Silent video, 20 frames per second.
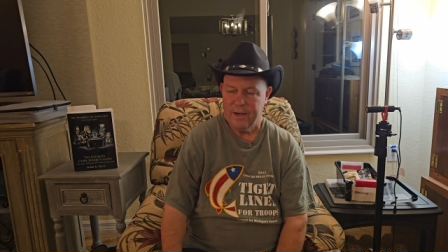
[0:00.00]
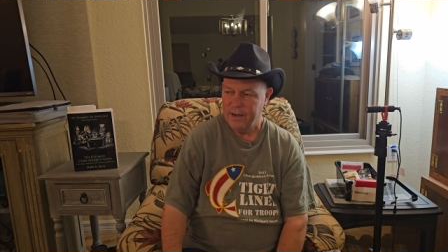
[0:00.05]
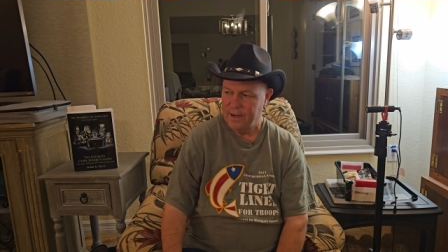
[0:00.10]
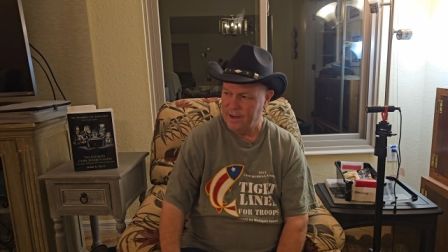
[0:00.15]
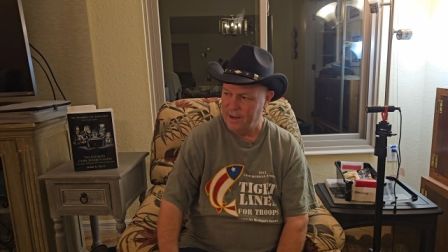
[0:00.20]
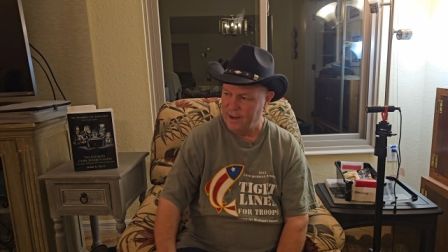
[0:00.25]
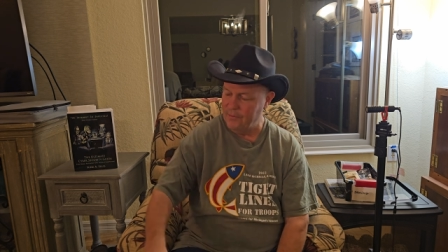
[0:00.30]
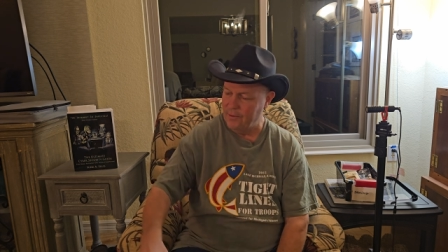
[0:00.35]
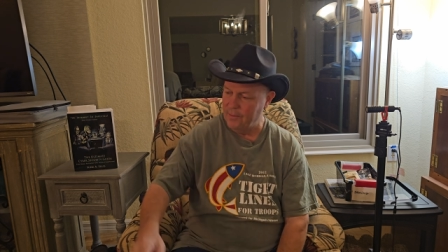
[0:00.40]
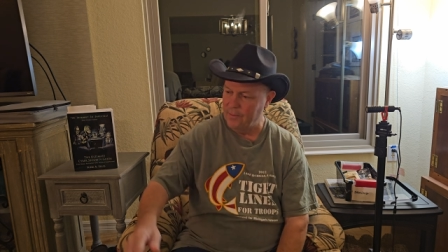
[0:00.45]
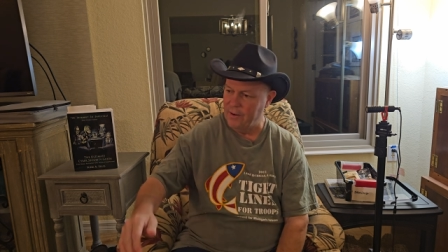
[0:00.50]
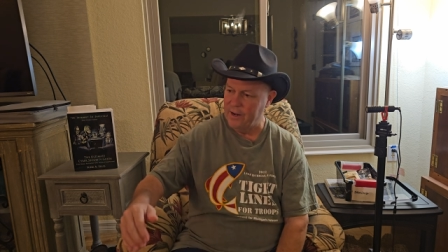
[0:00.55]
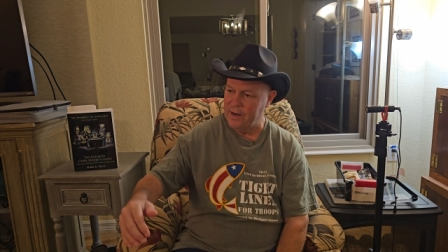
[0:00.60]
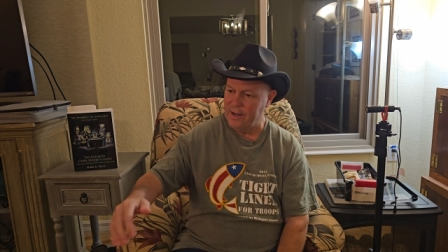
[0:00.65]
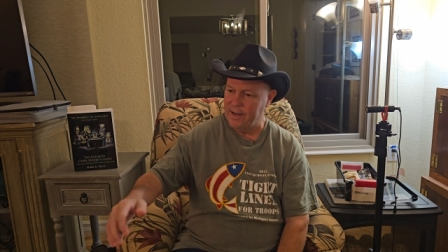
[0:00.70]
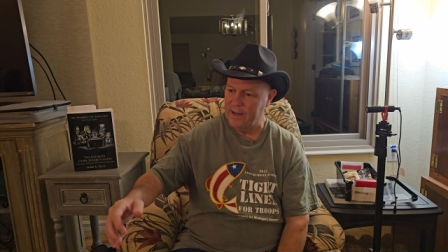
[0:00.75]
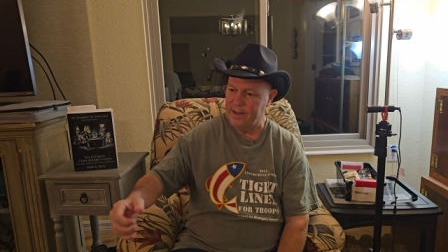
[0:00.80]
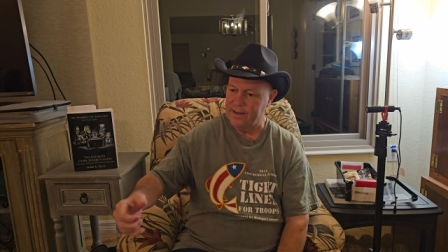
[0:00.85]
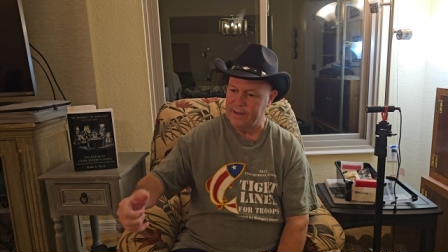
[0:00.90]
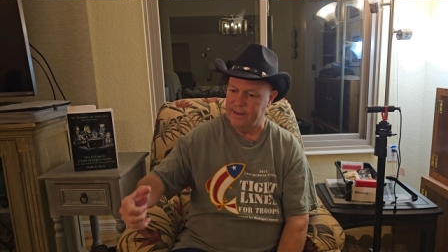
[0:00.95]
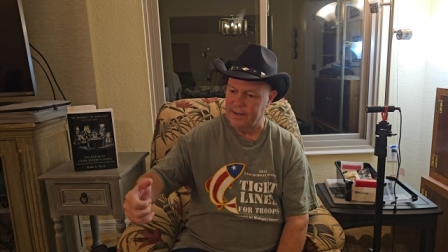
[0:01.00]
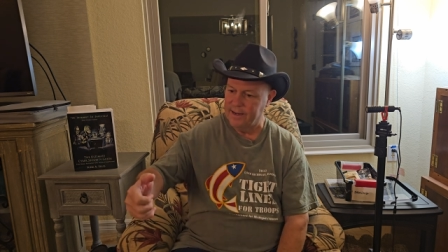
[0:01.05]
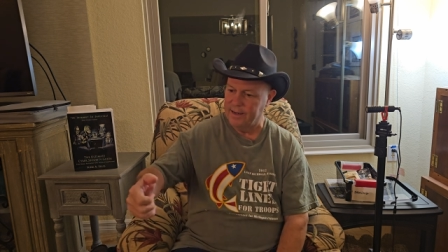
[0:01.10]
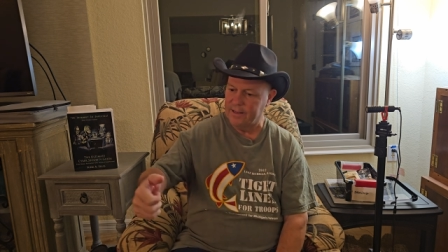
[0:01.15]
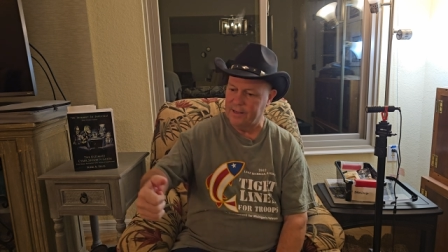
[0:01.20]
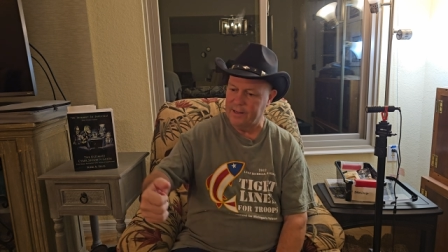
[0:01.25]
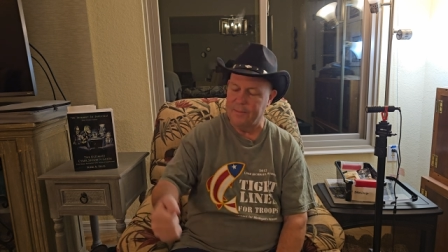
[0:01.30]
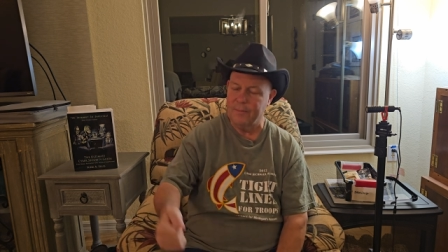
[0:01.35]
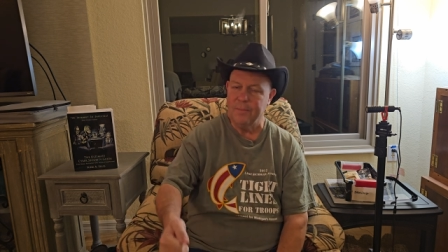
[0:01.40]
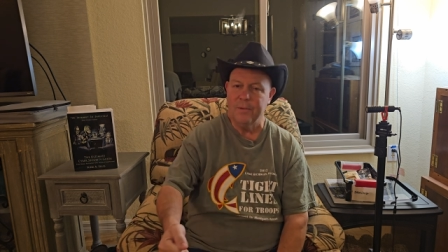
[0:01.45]
Everybody had to
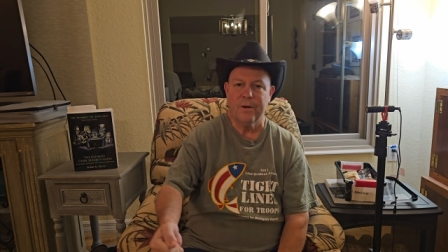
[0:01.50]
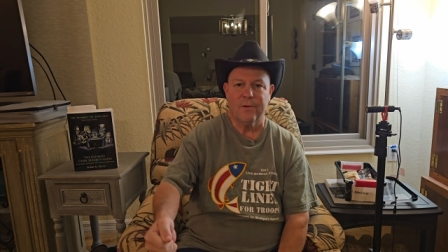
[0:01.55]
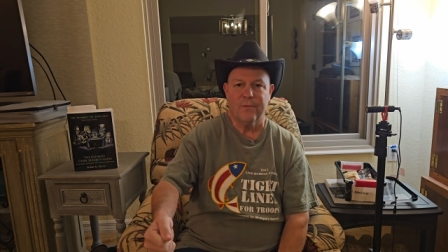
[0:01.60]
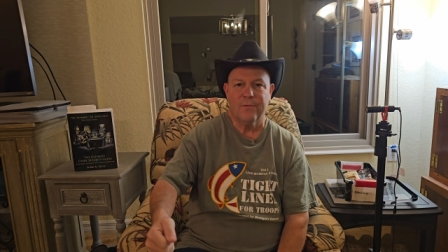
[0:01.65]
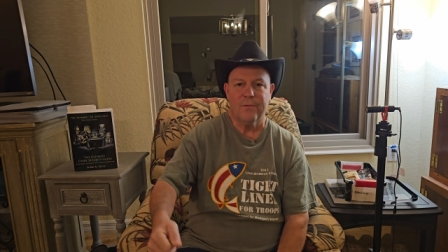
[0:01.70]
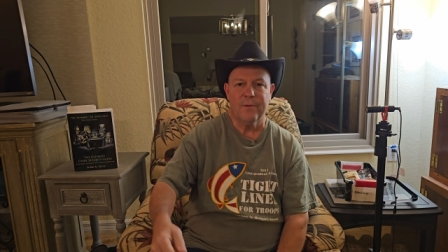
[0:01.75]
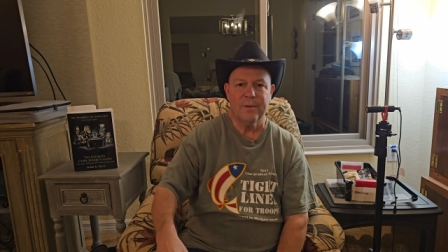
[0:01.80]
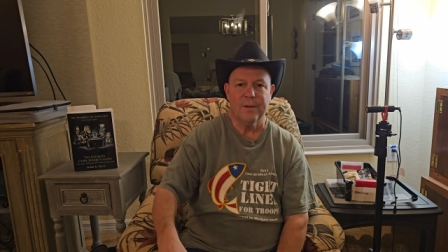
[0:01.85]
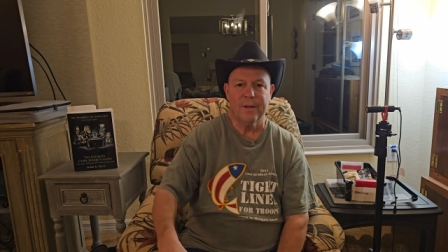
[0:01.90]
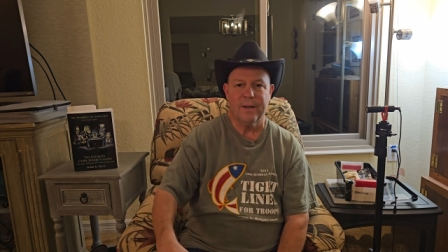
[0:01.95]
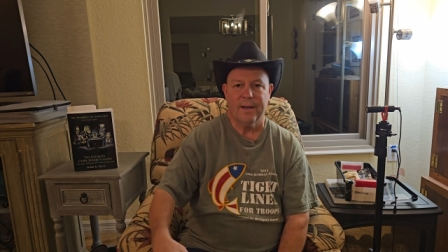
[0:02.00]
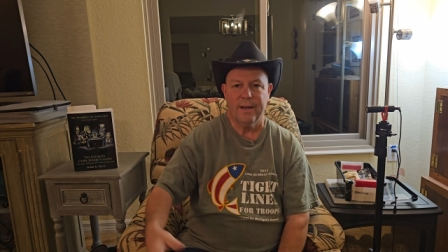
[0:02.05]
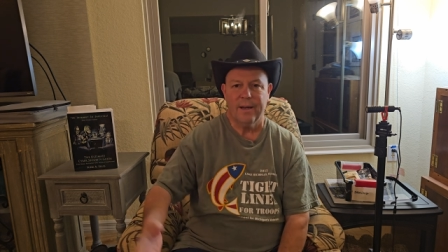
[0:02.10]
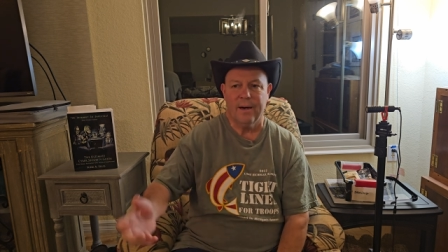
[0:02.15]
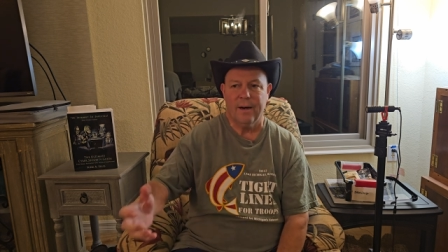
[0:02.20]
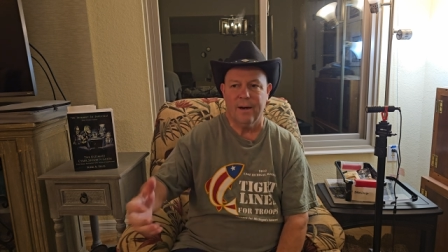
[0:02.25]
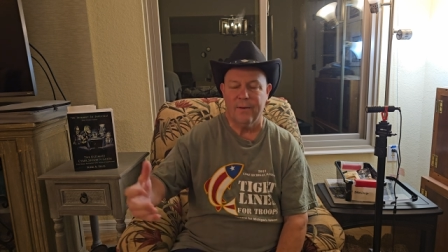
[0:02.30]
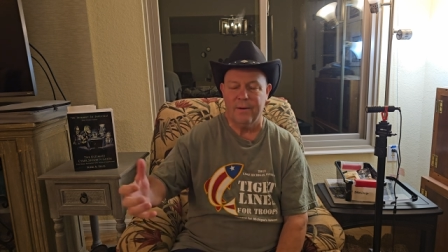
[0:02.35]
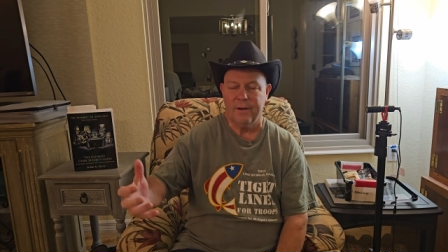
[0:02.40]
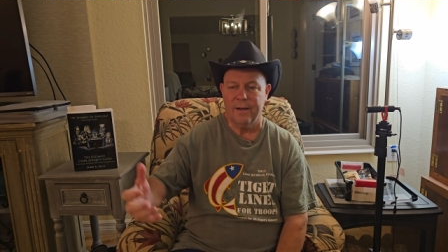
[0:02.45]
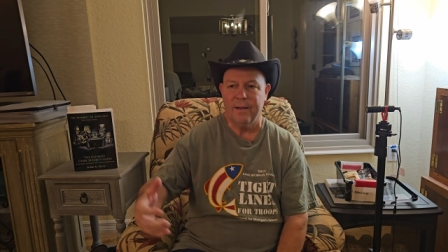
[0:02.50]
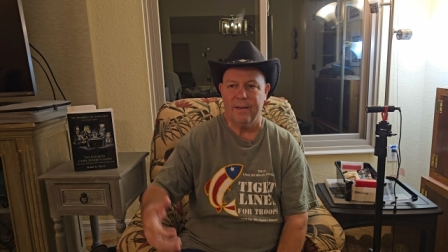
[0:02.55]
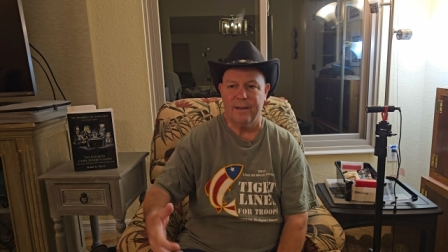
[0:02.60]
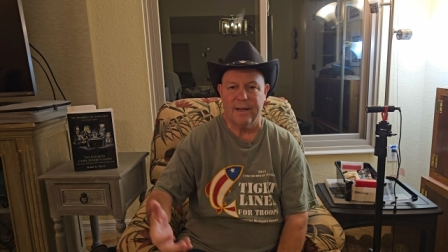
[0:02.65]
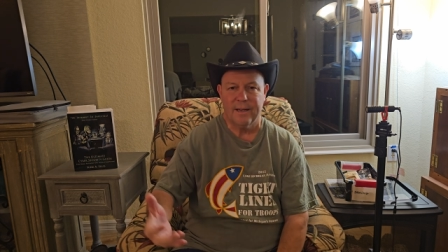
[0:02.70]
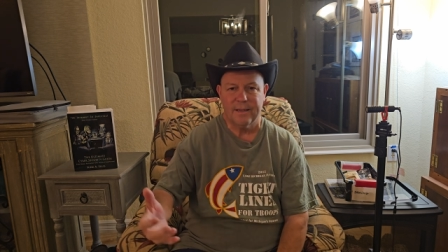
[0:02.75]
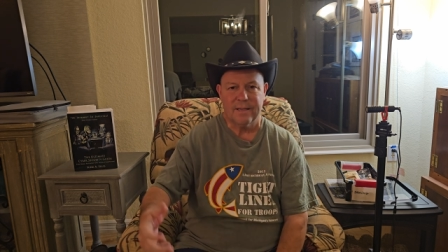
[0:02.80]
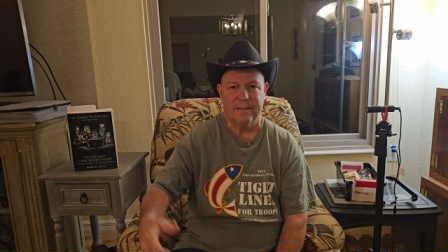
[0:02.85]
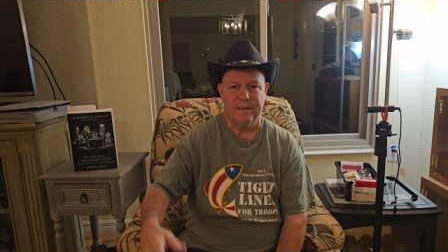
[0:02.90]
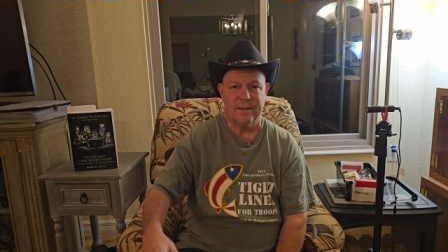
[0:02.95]
get their milk from the cow, and
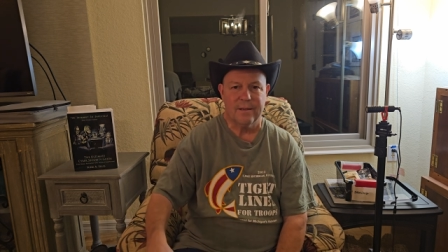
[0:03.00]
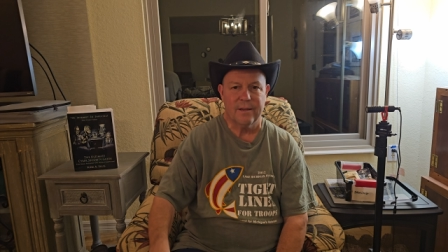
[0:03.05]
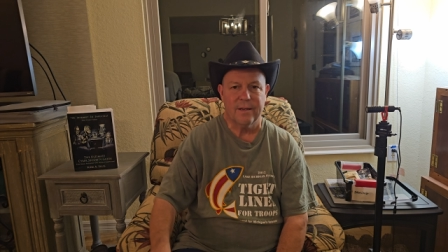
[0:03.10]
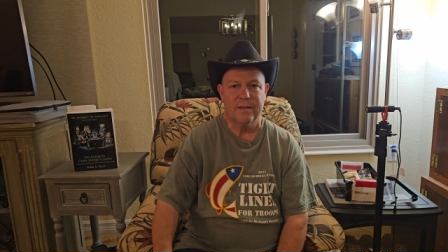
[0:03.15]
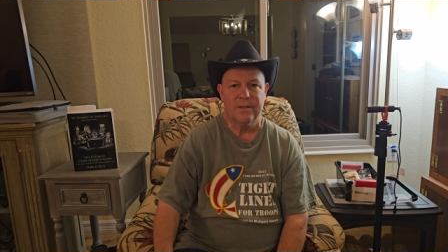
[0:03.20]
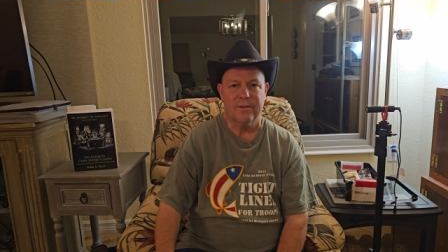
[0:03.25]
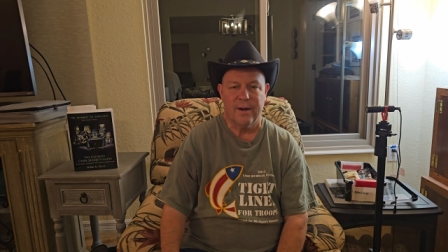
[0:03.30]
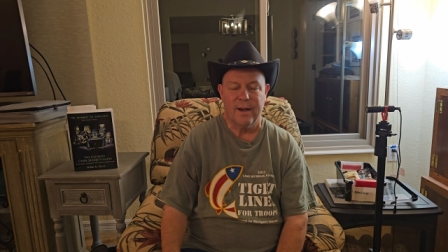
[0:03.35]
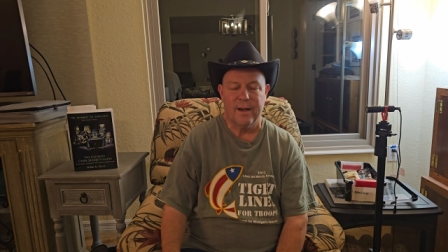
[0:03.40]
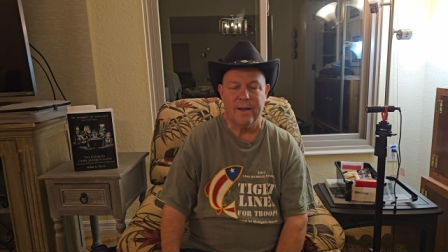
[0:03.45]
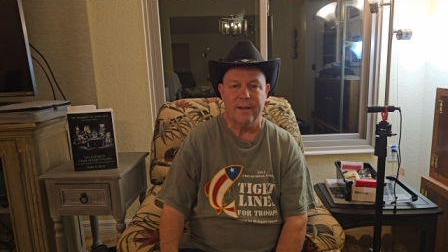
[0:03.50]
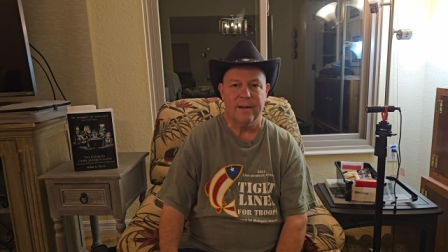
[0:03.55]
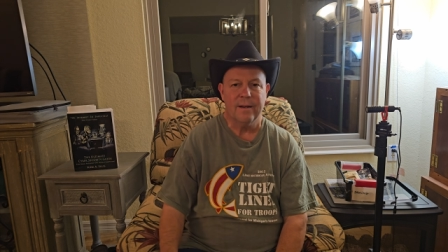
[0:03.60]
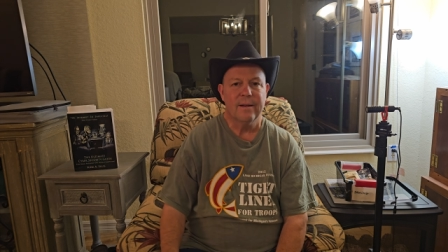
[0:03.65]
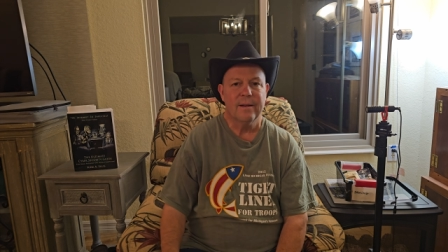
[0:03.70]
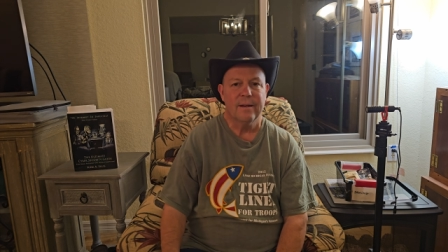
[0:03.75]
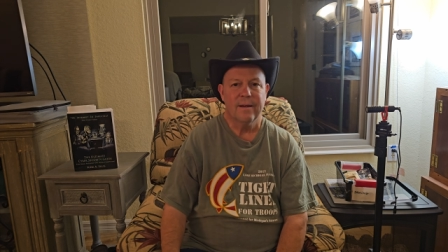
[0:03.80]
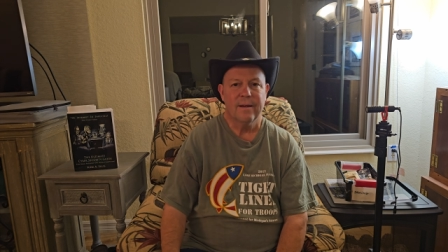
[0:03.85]
that's how they drank it.